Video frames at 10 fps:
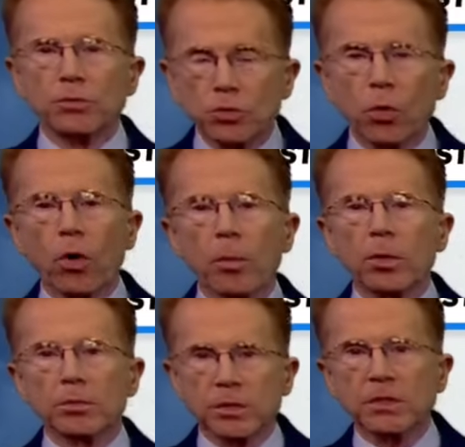
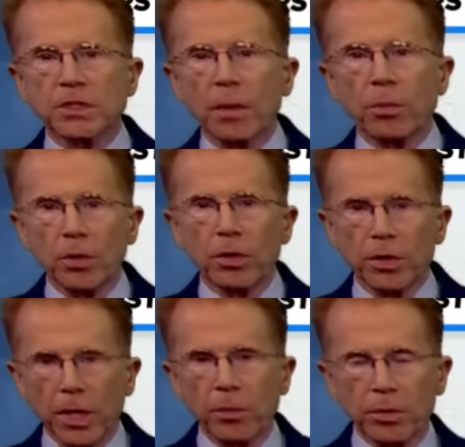normal December
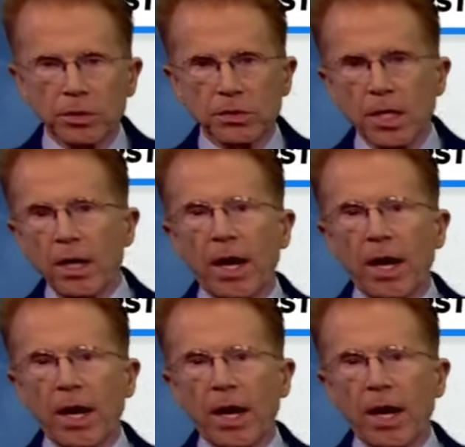numbers